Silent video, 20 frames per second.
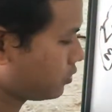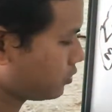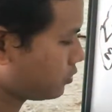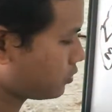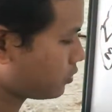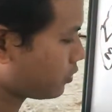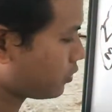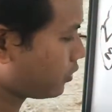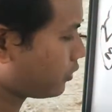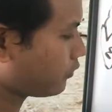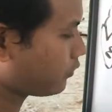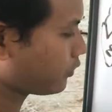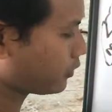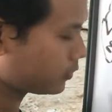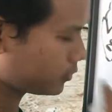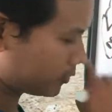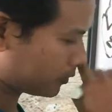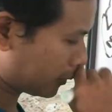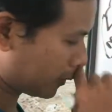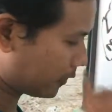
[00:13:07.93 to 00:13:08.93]
So if
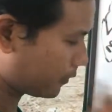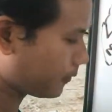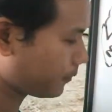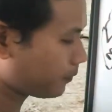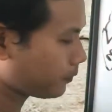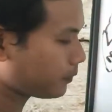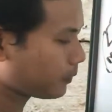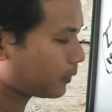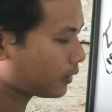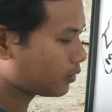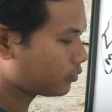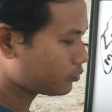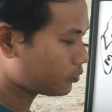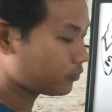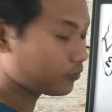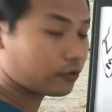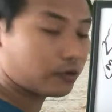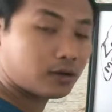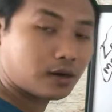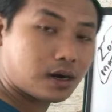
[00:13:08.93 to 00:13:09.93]
it's like
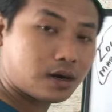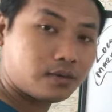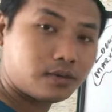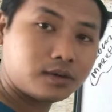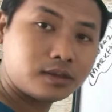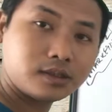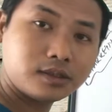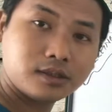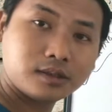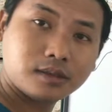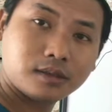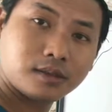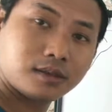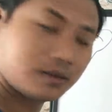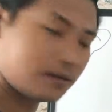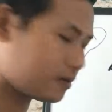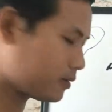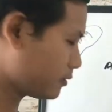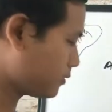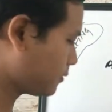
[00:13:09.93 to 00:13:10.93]
24 hours
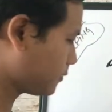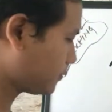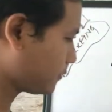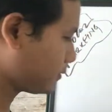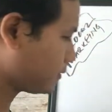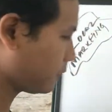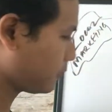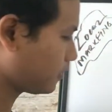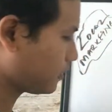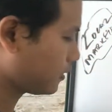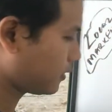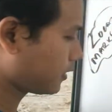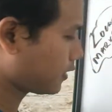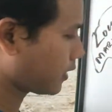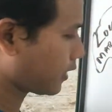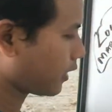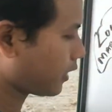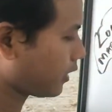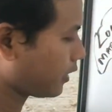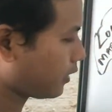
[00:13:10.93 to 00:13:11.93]

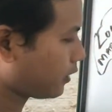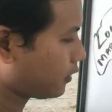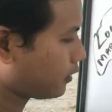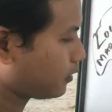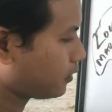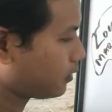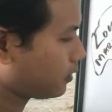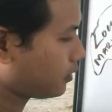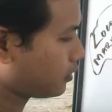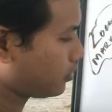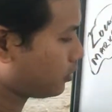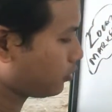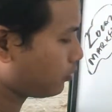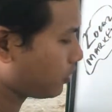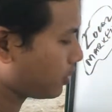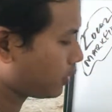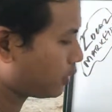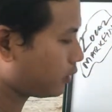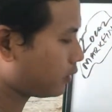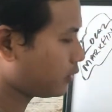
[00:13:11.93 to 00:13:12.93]
and you're
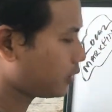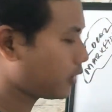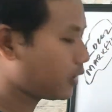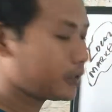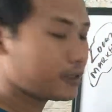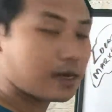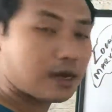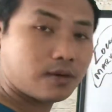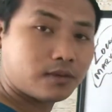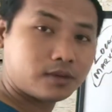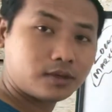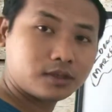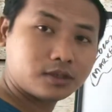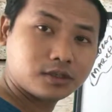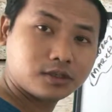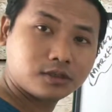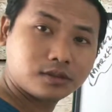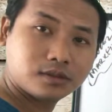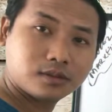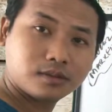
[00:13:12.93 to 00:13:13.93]
making 8
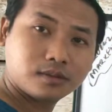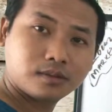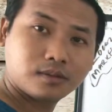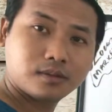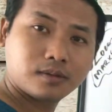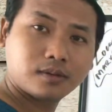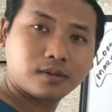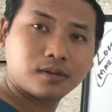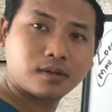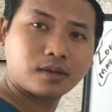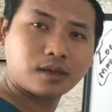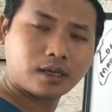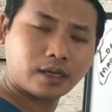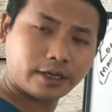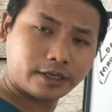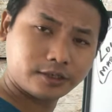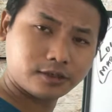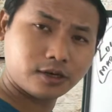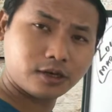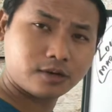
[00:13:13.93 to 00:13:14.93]
hours,
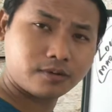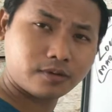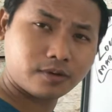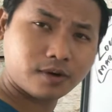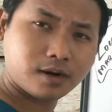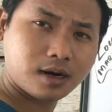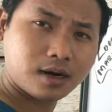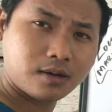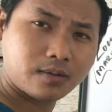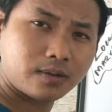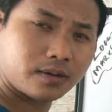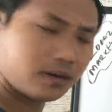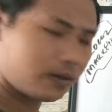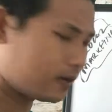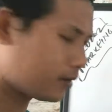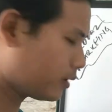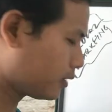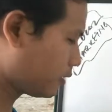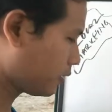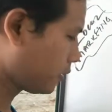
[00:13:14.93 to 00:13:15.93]
$8 per hour,
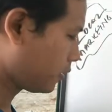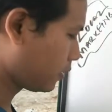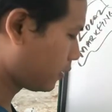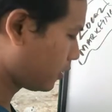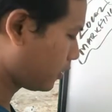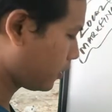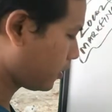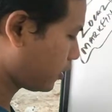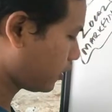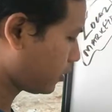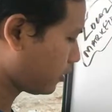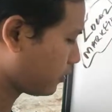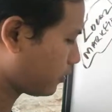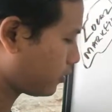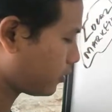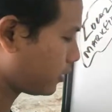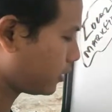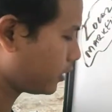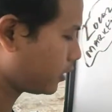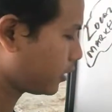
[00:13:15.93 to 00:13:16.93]
in
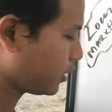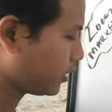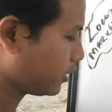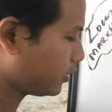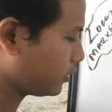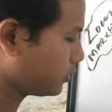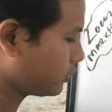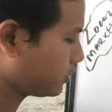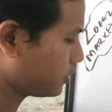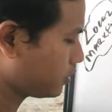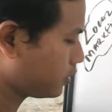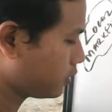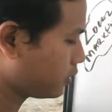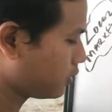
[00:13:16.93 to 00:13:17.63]
30 days,